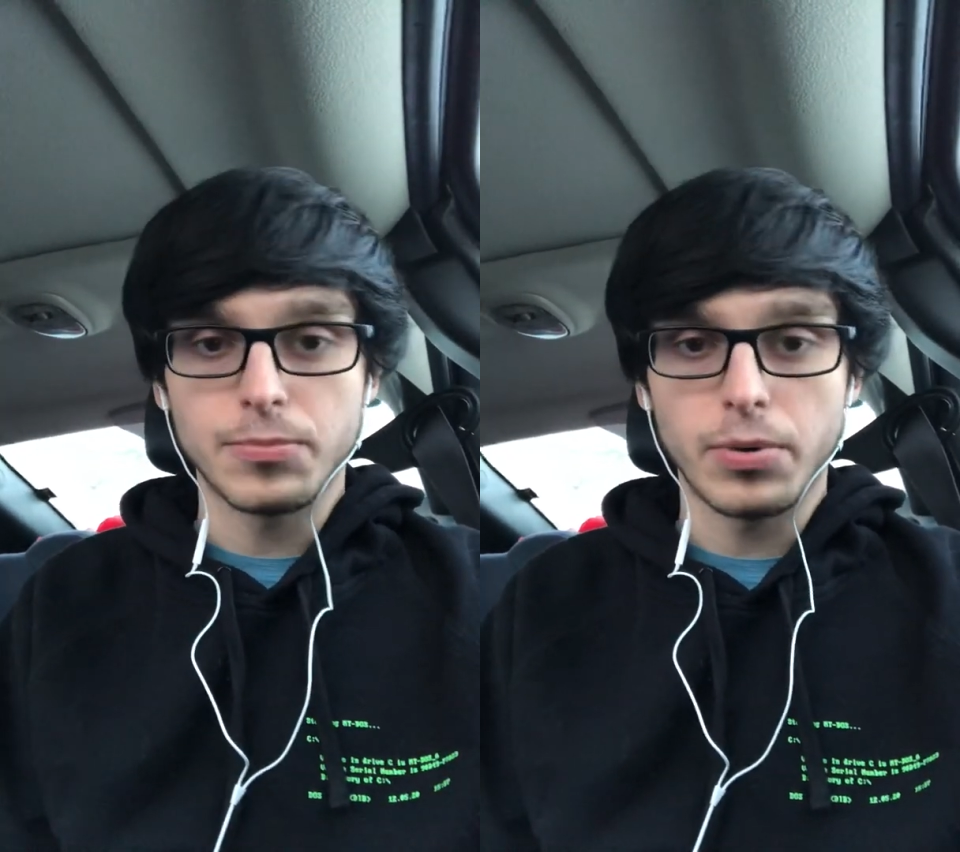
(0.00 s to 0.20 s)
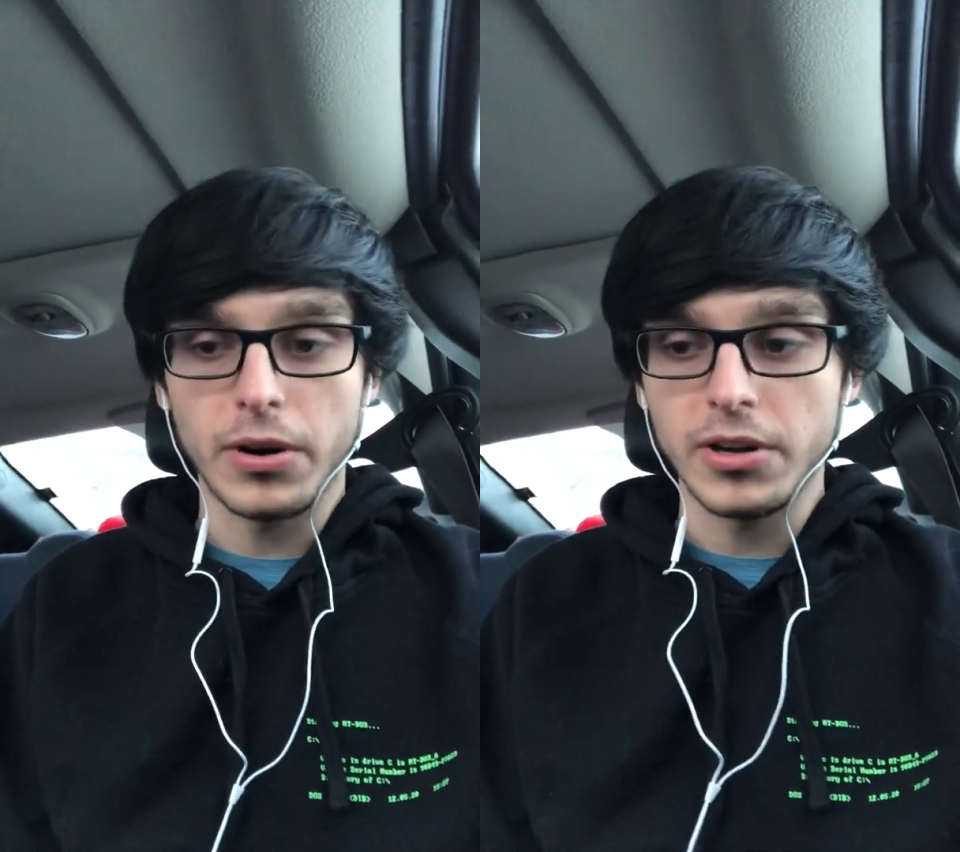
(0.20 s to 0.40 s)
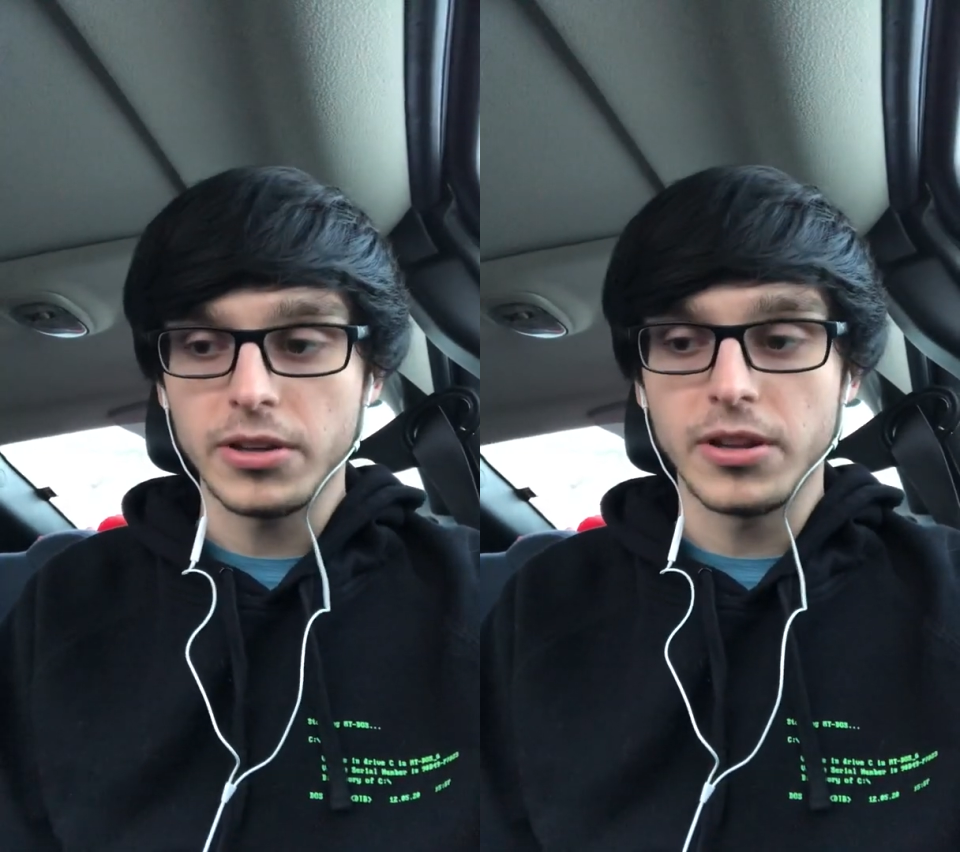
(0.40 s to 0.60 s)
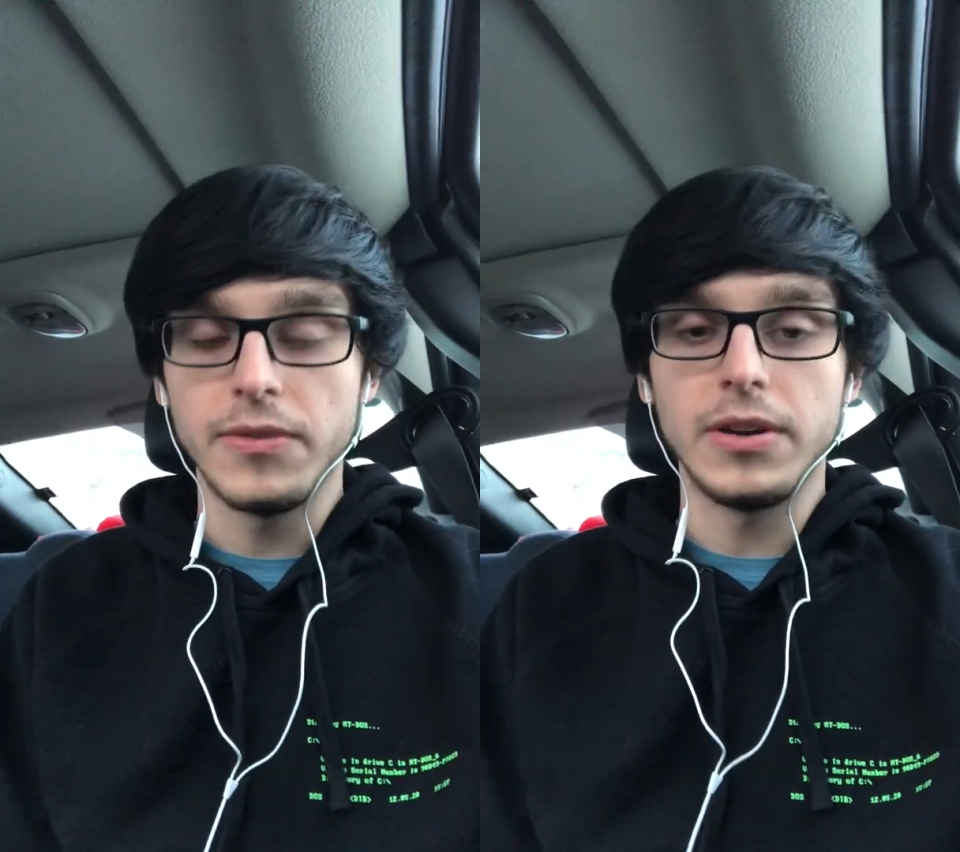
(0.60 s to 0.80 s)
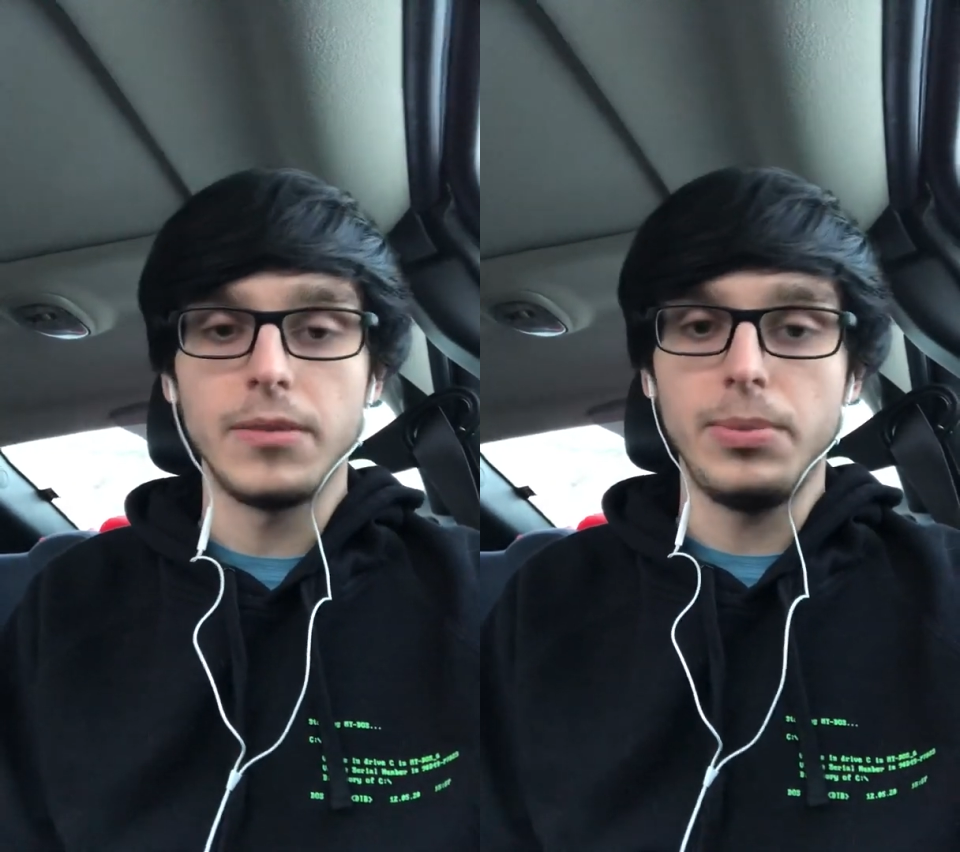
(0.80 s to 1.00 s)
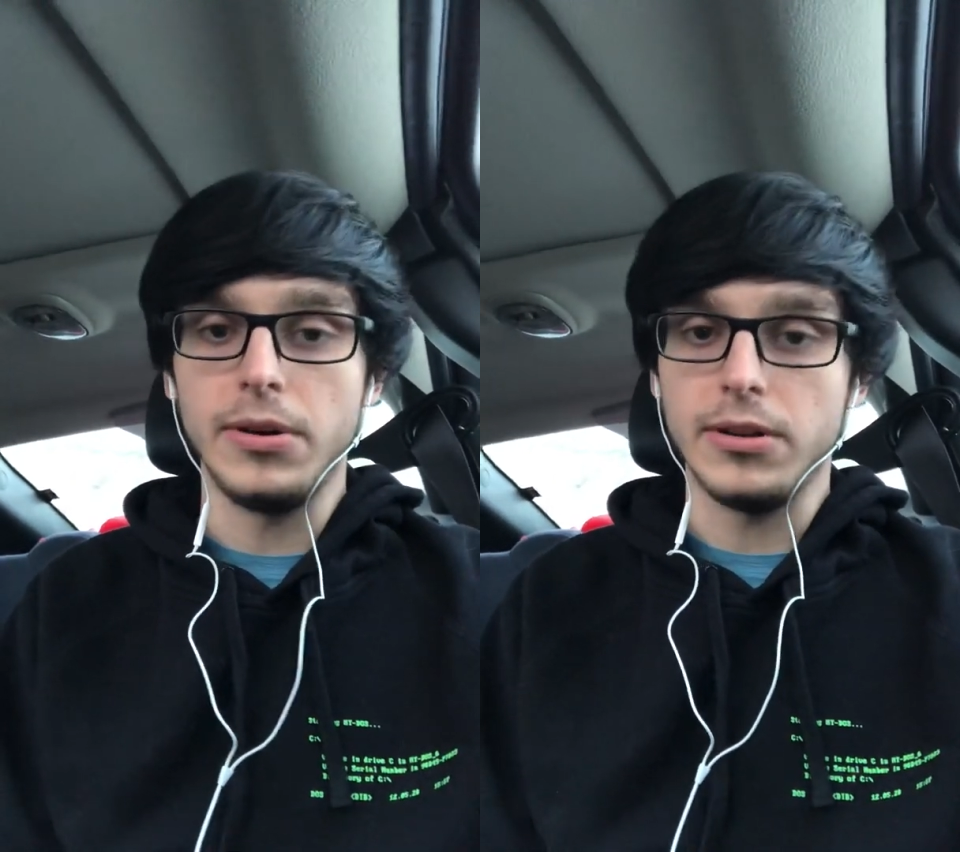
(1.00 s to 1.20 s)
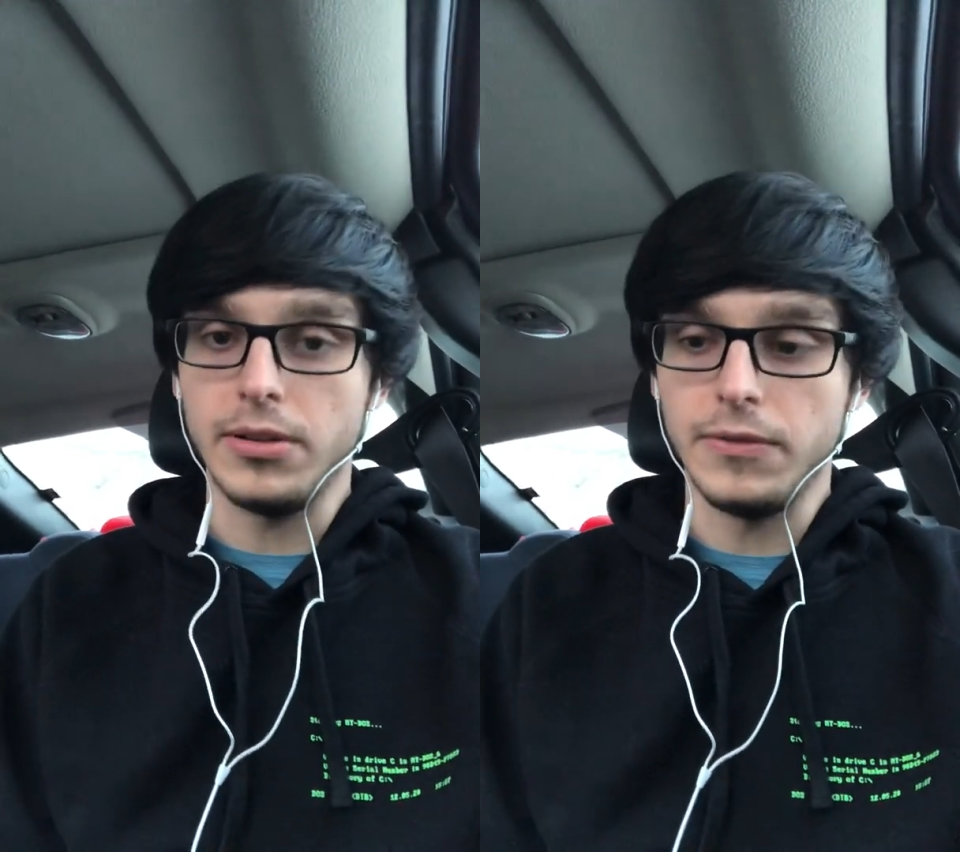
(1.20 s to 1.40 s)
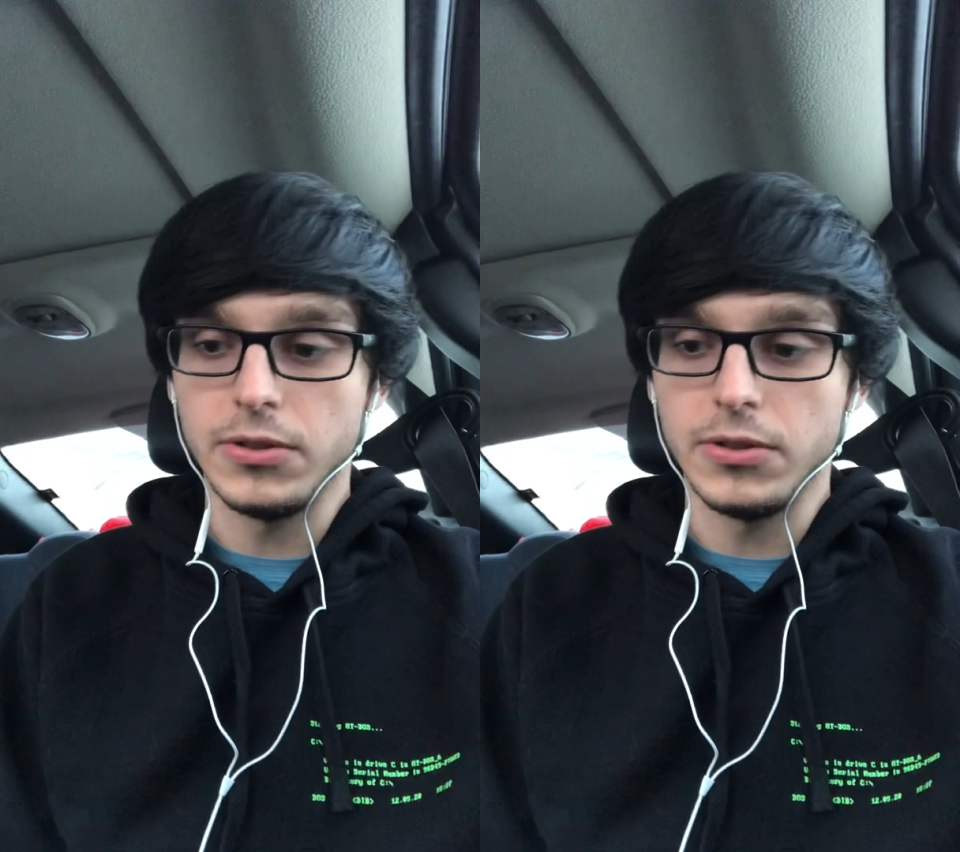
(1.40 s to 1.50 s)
productive and unproductive.